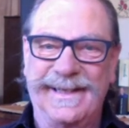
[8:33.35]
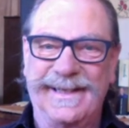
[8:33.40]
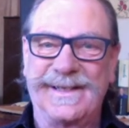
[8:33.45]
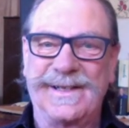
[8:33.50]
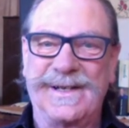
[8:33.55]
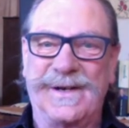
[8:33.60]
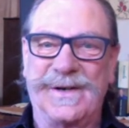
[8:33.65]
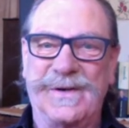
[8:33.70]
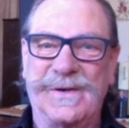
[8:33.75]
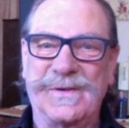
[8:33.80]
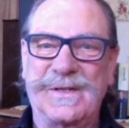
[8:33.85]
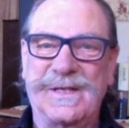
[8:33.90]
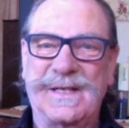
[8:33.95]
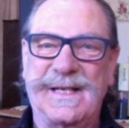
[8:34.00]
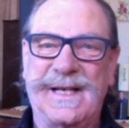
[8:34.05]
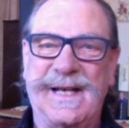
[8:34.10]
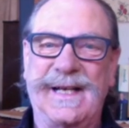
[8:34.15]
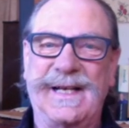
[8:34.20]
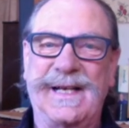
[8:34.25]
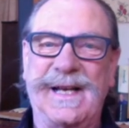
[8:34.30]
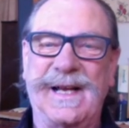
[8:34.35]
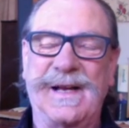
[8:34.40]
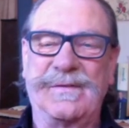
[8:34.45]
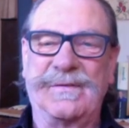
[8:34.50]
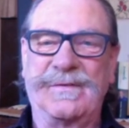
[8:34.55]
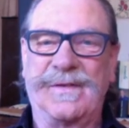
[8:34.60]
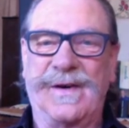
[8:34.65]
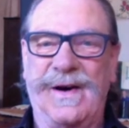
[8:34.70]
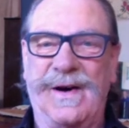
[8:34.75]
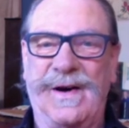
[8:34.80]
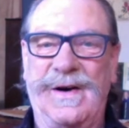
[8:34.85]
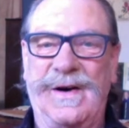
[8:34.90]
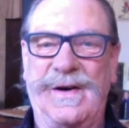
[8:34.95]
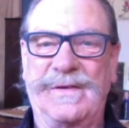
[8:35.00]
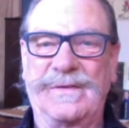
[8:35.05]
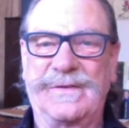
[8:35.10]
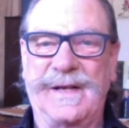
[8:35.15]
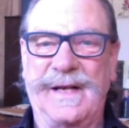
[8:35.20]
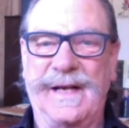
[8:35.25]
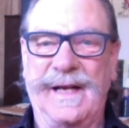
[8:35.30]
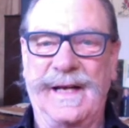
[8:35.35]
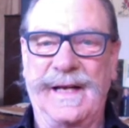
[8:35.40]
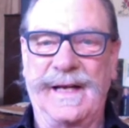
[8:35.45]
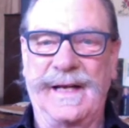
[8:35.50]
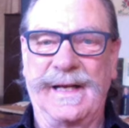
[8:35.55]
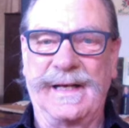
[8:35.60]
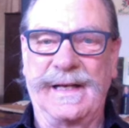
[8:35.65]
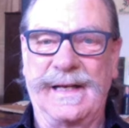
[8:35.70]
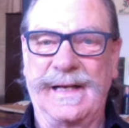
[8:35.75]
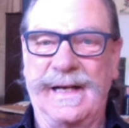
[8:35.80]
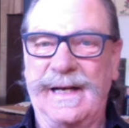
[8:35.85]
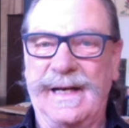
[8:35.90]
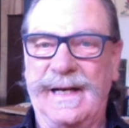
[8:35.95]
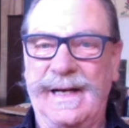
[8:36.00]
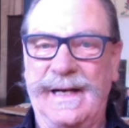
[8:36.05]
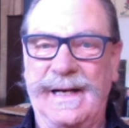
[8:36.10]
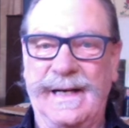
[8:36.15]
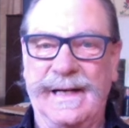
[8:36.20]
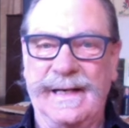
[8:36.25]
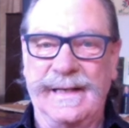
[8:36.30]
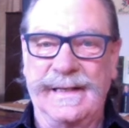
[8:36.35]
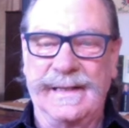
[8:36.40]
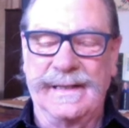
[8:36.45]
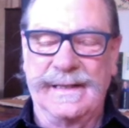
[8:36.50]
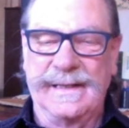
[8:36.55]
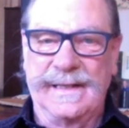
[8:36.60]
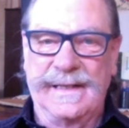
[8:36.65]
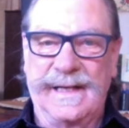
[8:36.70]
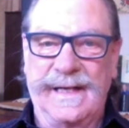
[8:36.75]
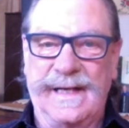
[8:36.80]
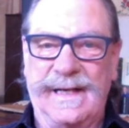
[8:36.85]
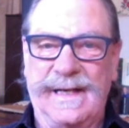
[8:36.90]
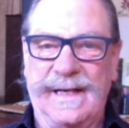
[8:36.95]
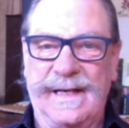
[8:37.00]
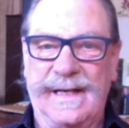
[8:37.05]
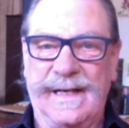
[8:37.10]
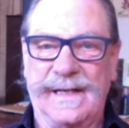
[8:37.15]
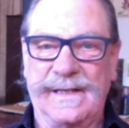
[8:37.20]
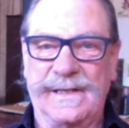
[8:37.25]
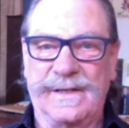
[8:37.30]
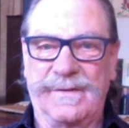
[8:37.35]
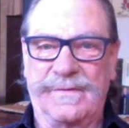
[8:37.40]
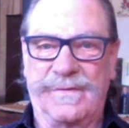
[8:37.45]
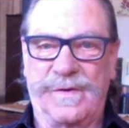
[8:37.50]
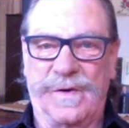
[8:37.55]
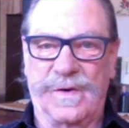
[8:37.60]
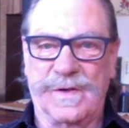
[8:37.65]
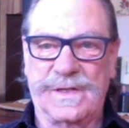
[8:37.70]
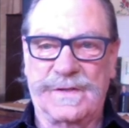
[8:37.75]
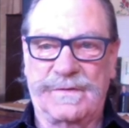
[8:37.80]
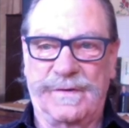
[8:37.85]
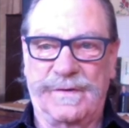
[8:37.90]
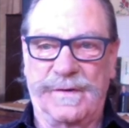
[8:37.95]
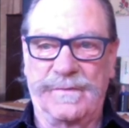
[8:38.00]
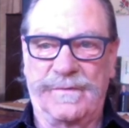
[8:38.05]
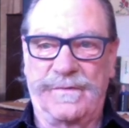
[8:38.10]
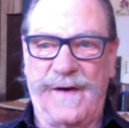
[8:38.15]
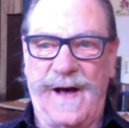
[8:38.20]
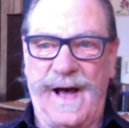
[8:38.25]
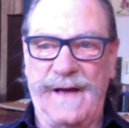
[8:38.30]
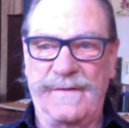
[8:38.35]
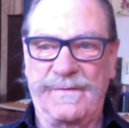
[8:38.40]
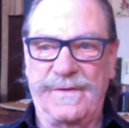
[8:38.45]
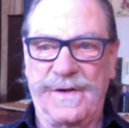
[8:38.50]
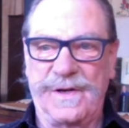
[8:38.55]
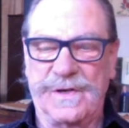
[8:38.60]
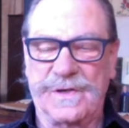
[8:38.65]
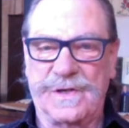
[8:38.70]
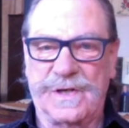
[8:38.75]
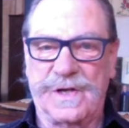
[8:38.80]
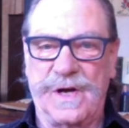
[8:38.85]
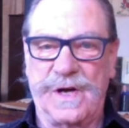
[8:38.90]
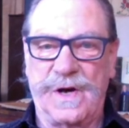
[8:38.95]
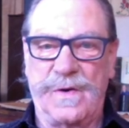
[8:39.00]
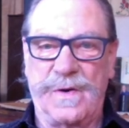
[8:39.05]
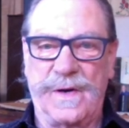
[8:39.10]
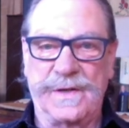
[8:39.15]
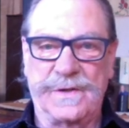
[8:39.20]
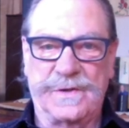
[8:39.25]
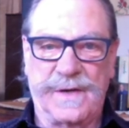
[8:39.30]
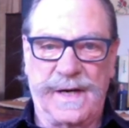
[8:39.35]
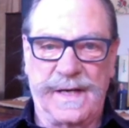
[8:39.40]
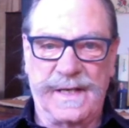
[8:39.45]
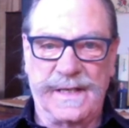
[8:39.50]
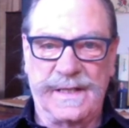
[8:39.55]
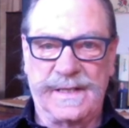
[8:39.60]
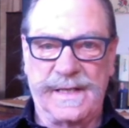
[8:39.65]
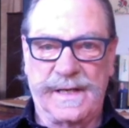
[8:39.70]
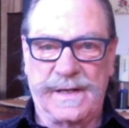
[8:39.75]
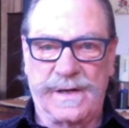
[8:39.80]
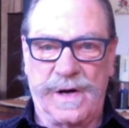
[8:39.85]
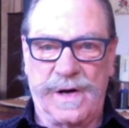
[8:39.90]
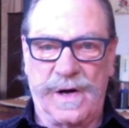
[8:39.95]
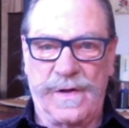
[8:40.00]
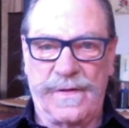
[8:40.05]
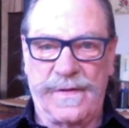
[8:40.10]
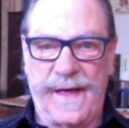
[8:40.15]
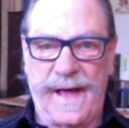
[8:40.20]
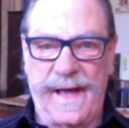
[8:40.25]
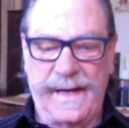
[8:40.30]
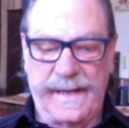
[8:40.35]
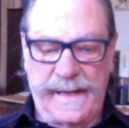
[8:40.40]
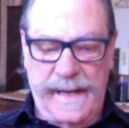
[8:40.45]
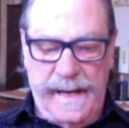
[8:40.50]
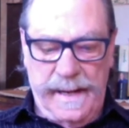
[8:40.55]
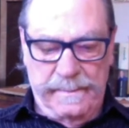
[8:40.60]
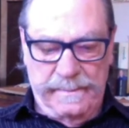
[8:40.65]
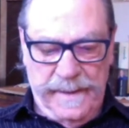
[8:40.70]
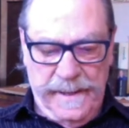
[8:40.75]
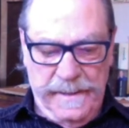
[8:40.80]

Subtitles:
Don't get involved in a divorce from 5 years ago and try to dig all that up.